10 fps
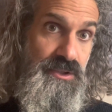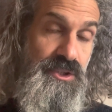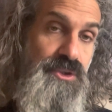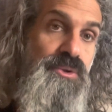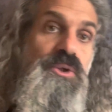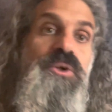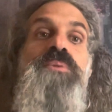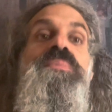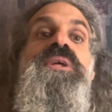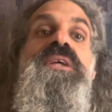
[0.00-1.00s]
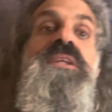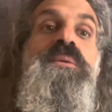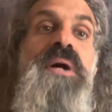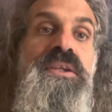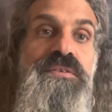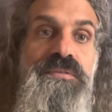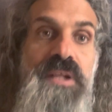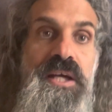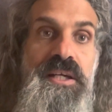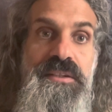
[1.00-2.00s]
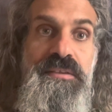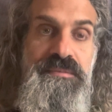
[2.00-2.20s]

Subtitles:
that you're going to be the butterfly.